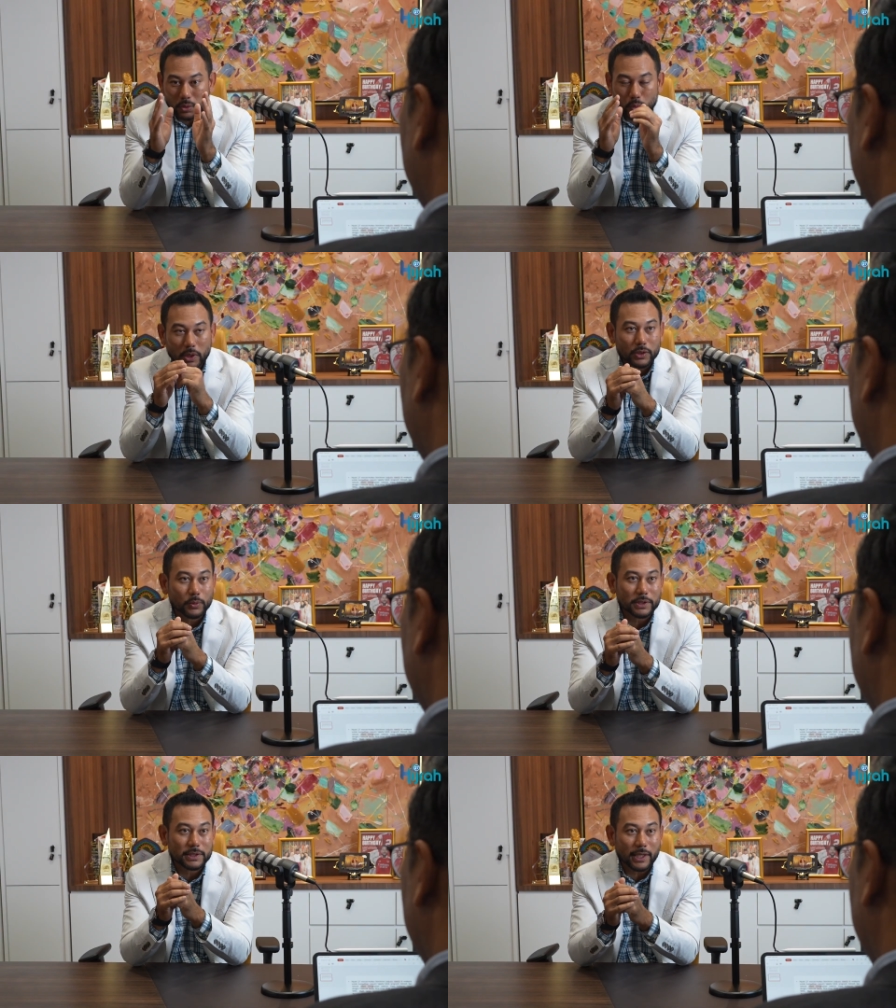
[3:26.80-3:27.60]
to work
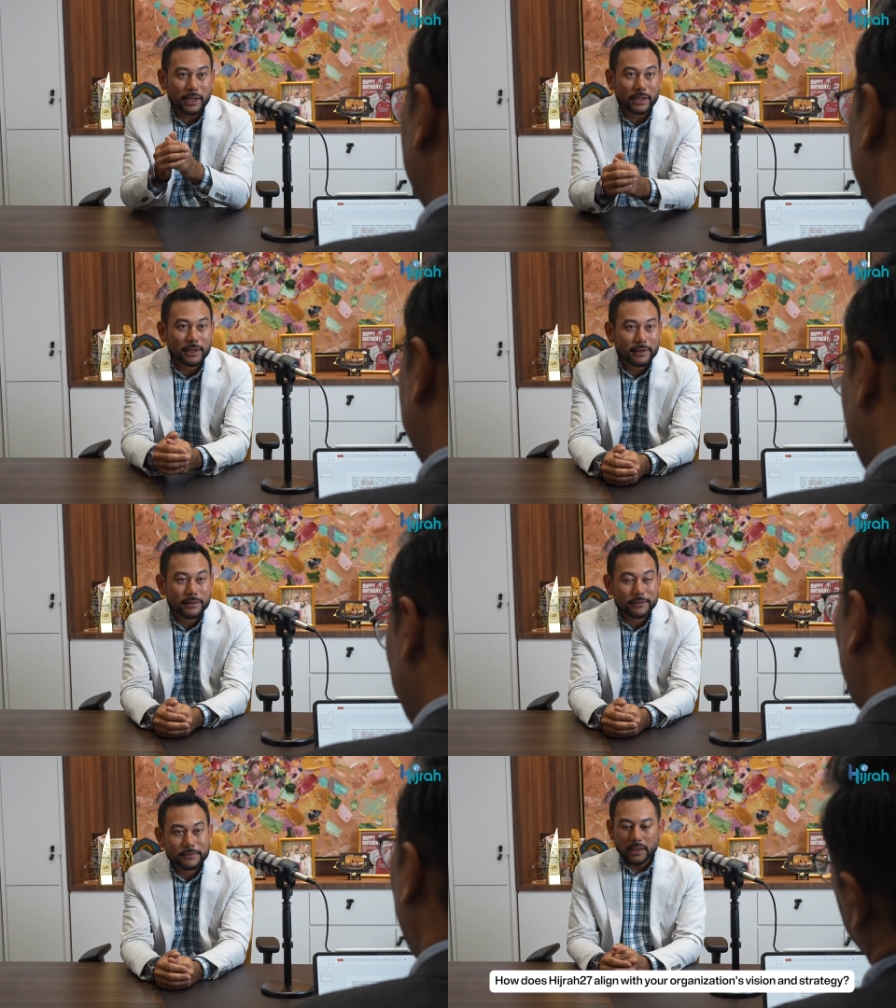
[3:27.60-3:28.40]
towards that.
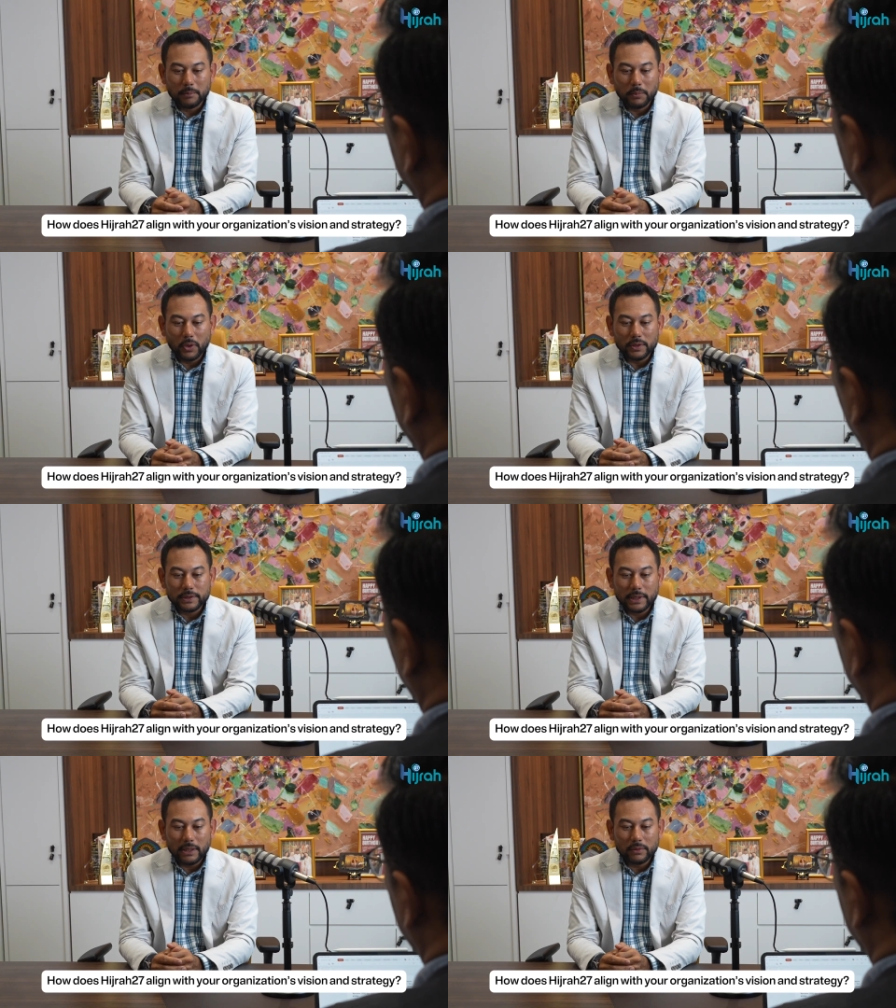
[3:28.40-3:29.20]
It
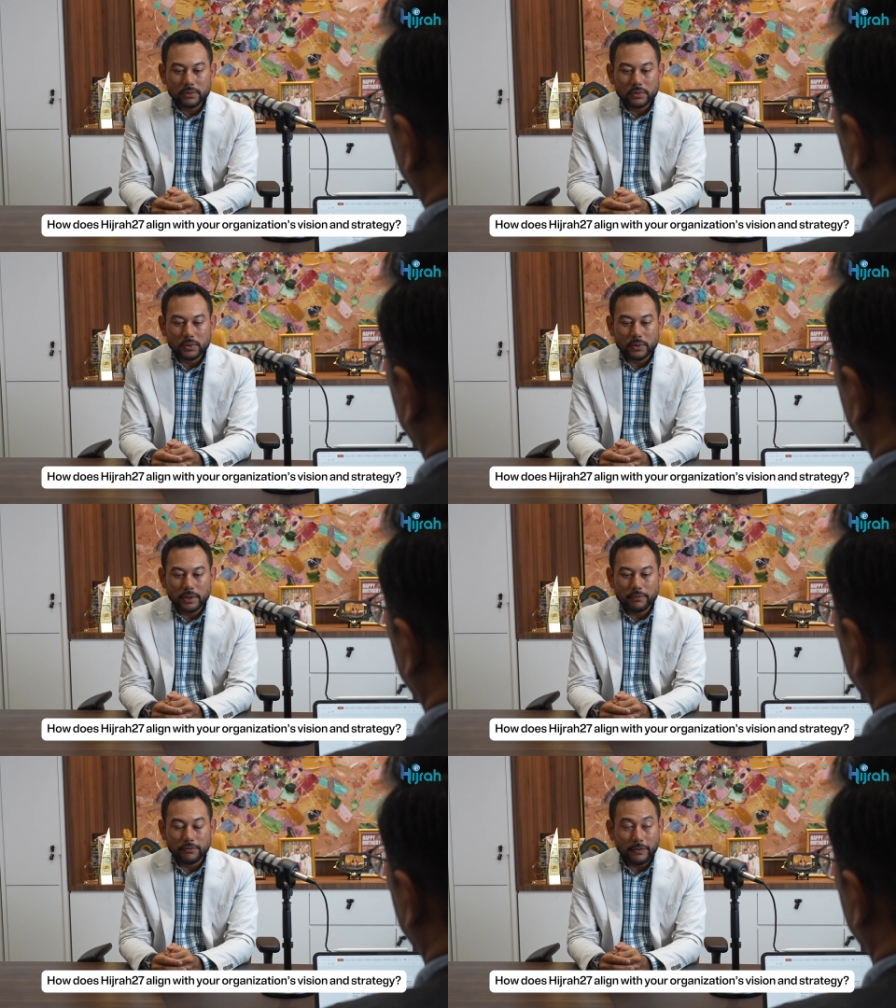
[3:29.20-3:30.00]
boils down to
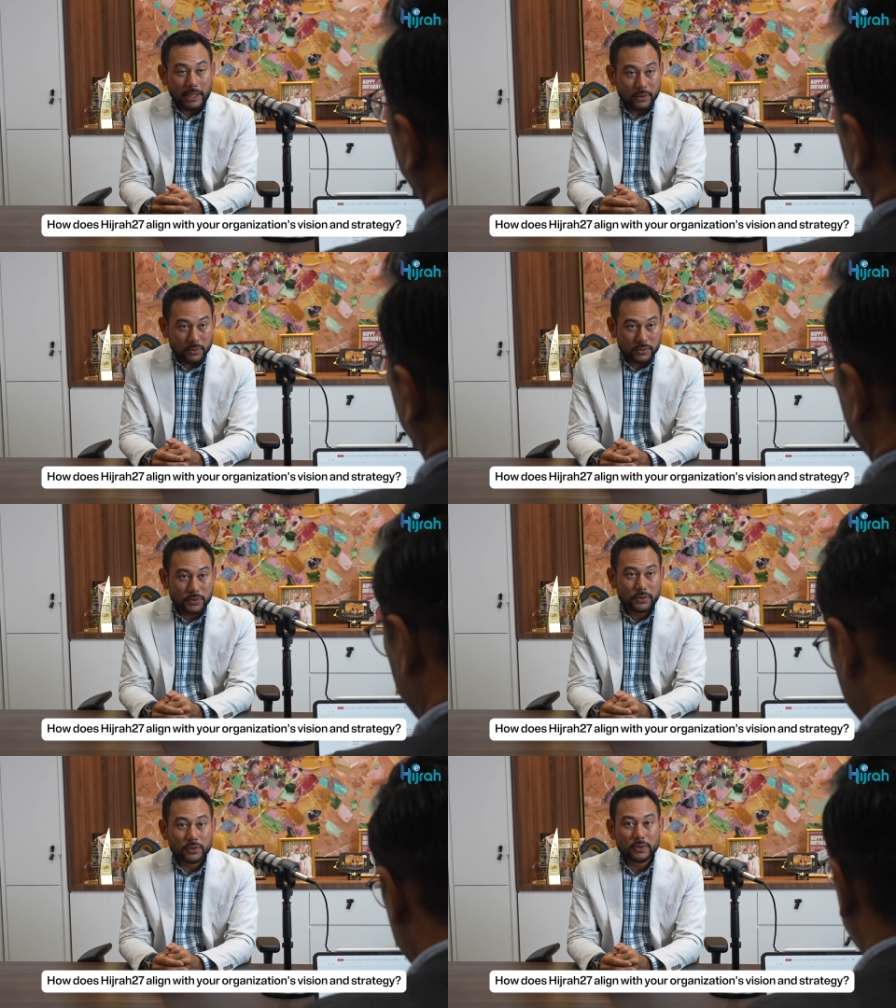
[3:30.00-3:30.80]
the
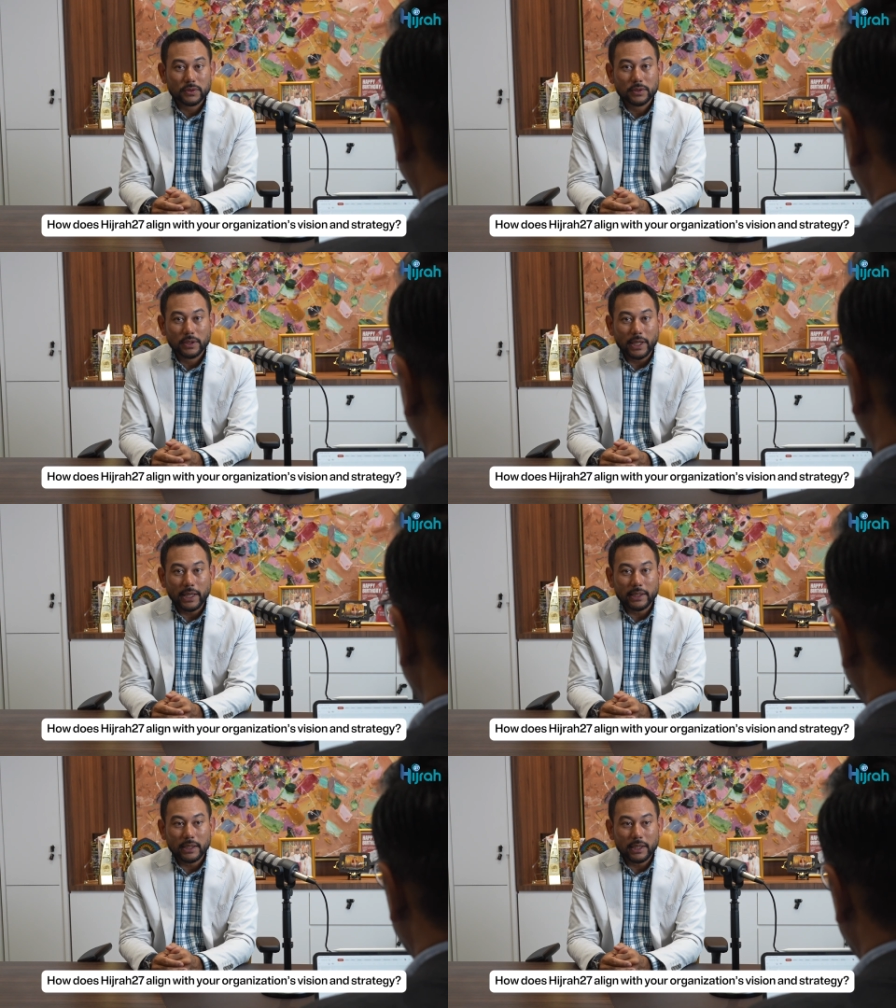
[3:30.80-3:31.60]
values,
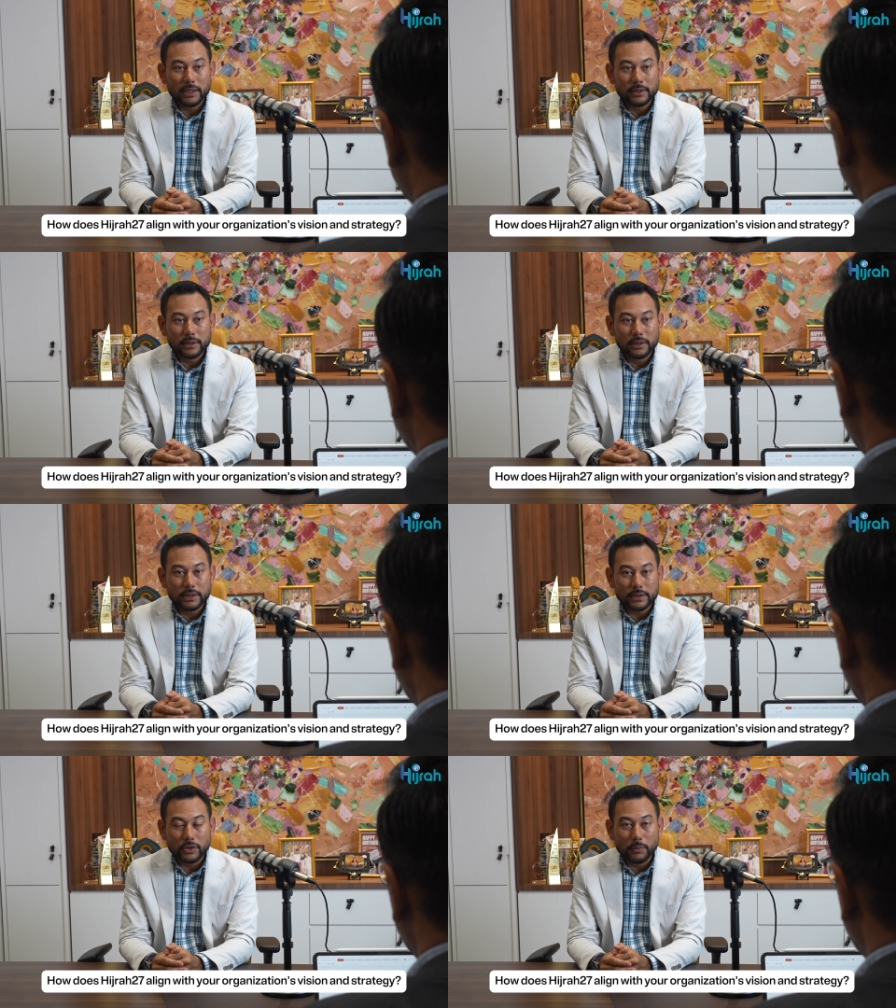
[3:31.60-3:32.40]
and
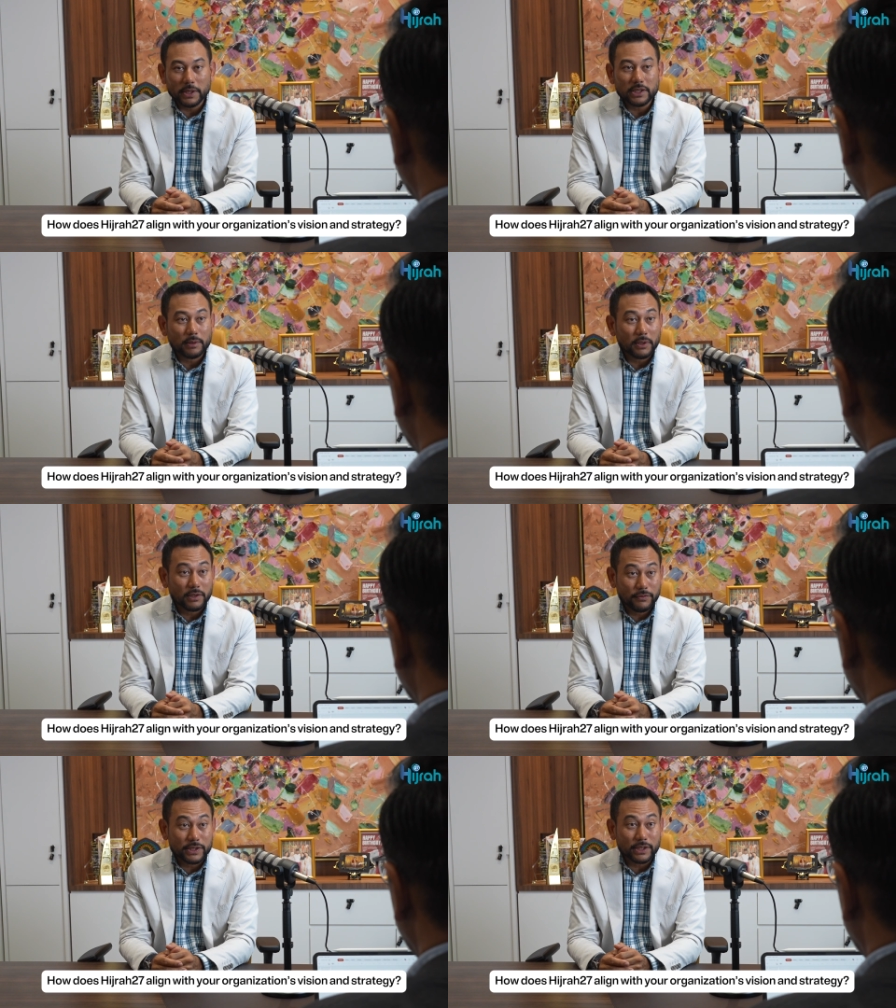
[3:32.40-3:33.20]
also you mentioned about
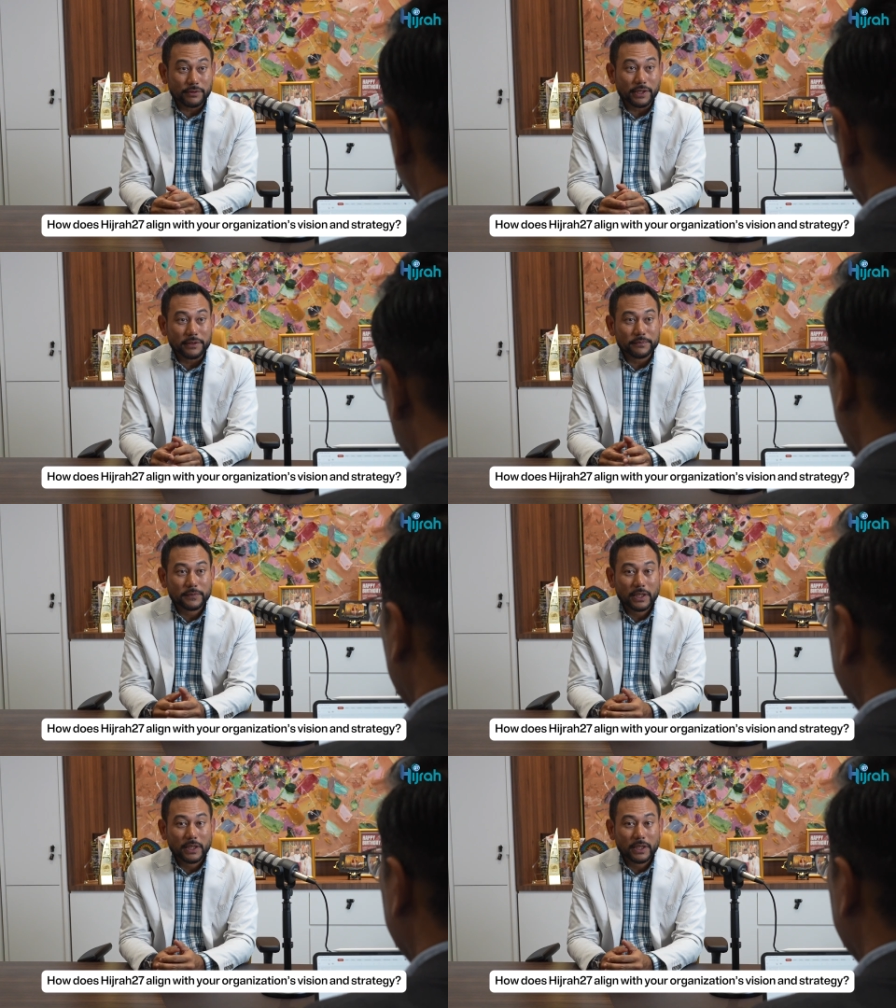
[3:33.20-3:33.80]
the vision, right?